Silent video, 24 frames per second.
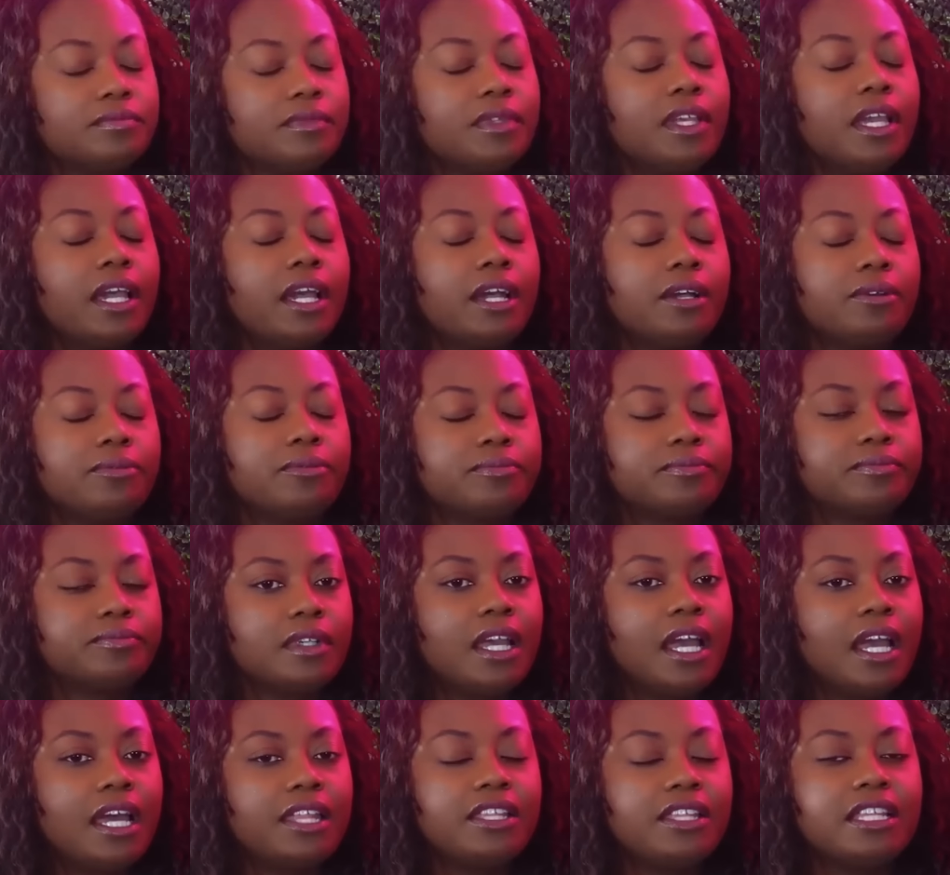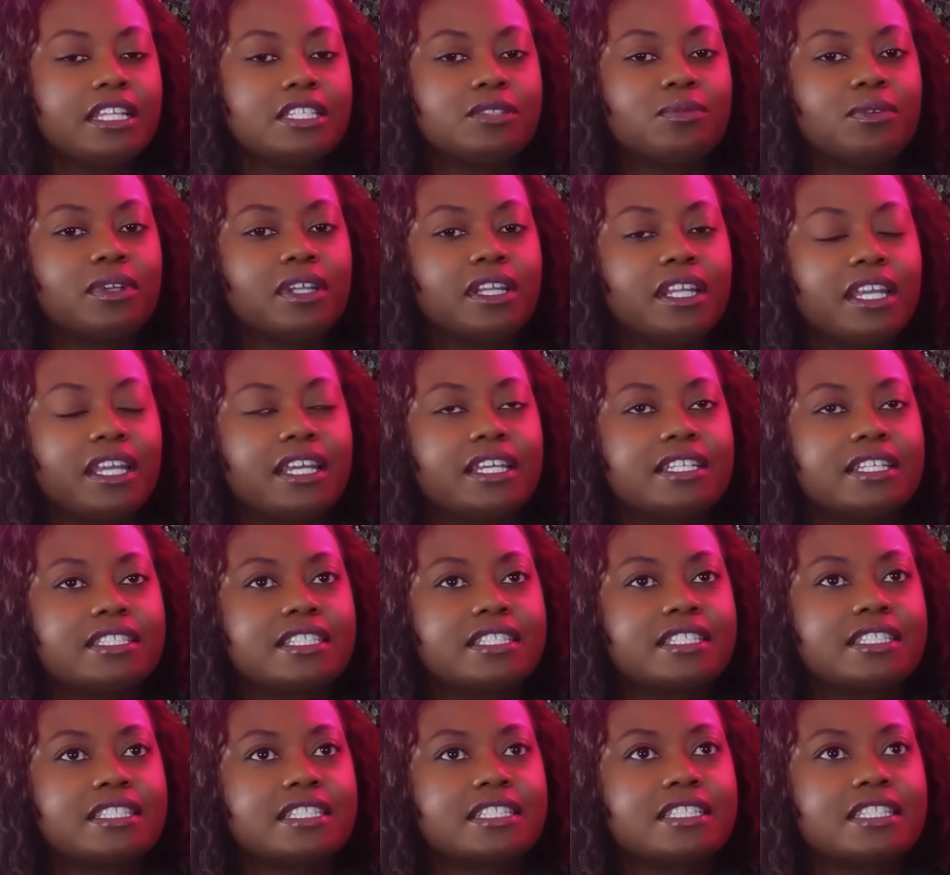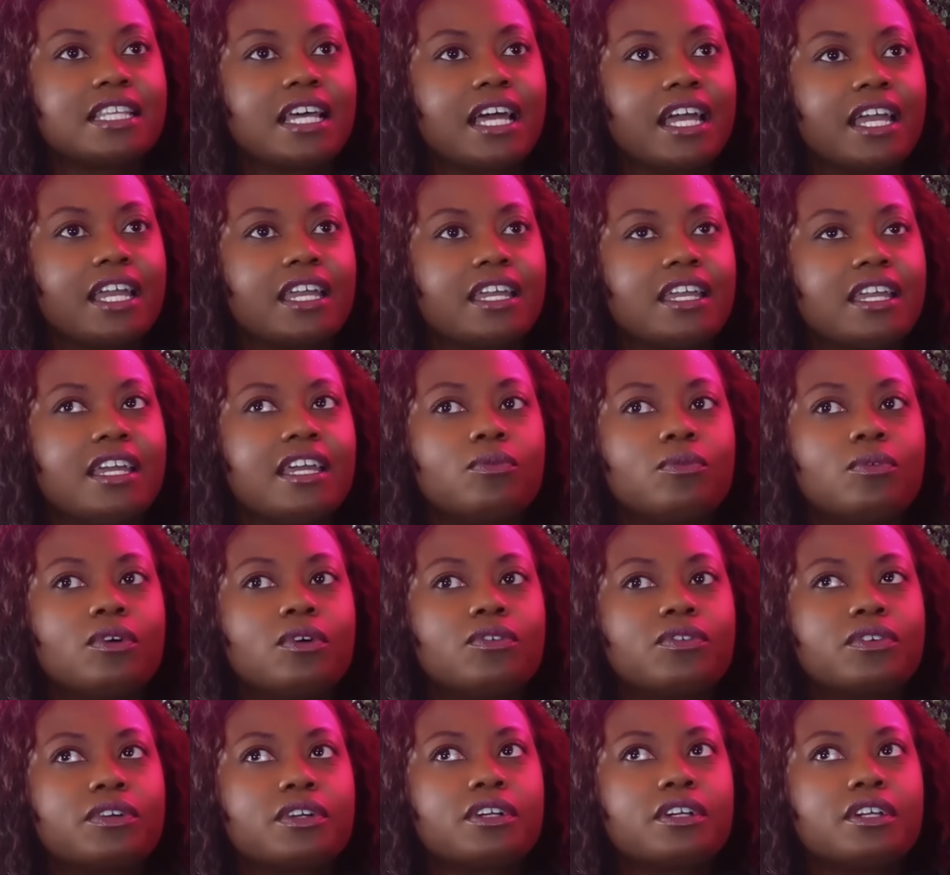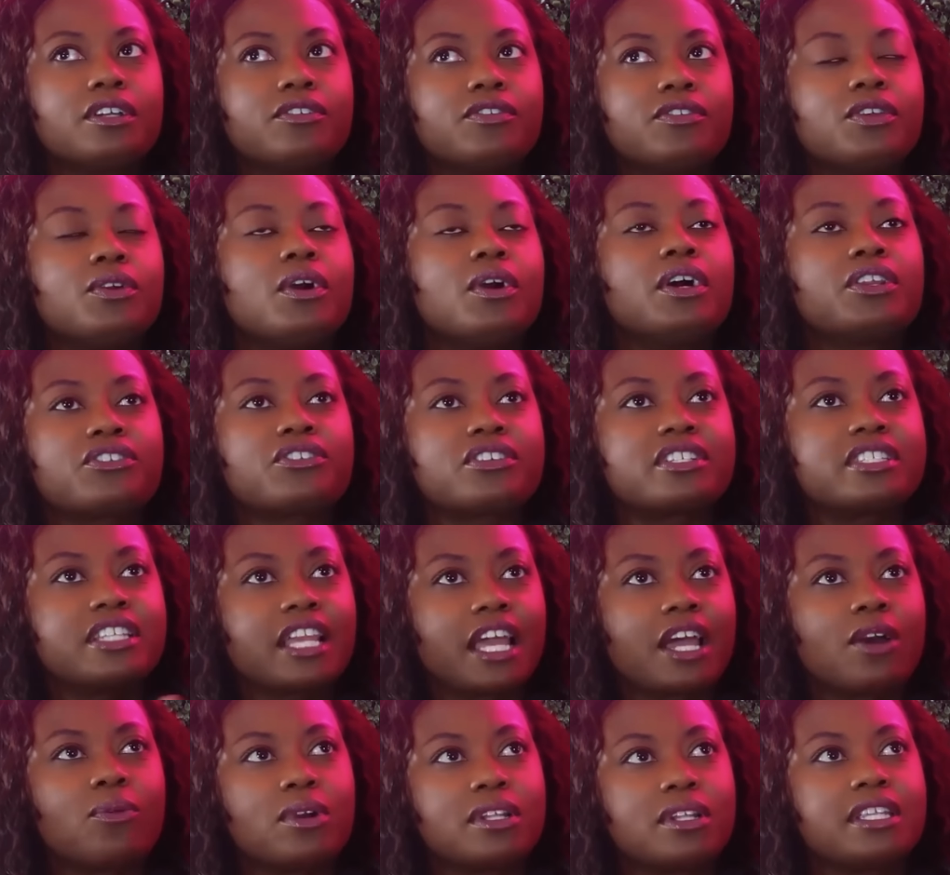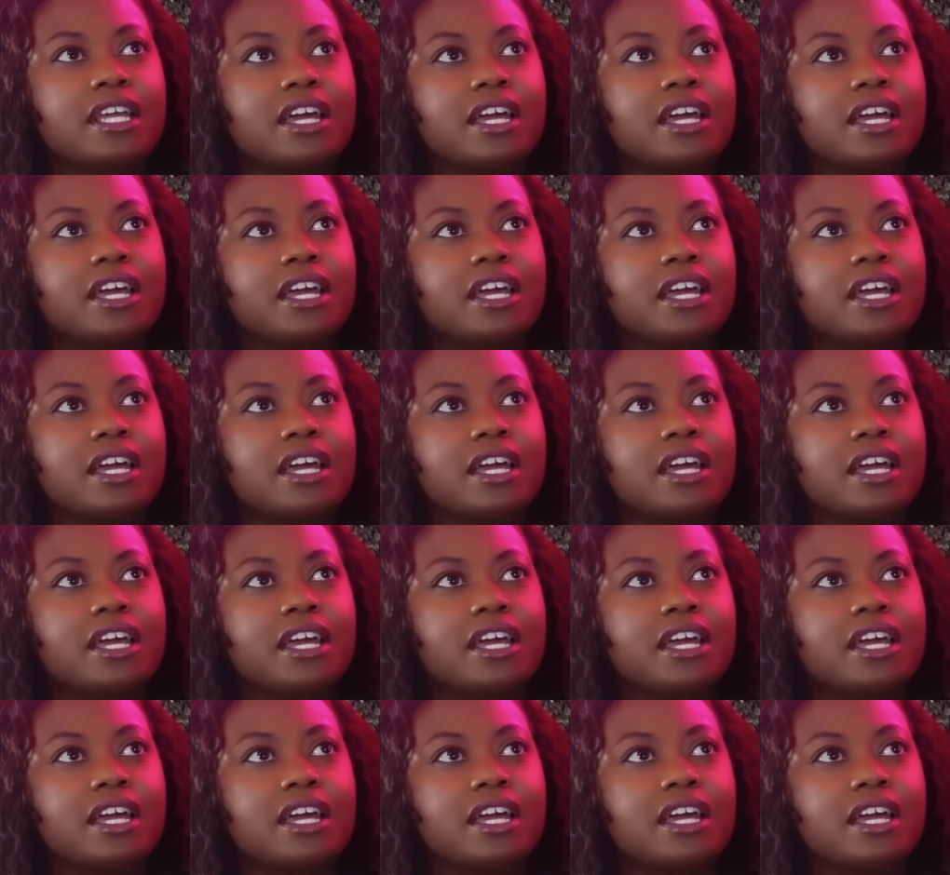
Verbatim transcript: yeah i think that's what it is it's just like Wolver, if you understand what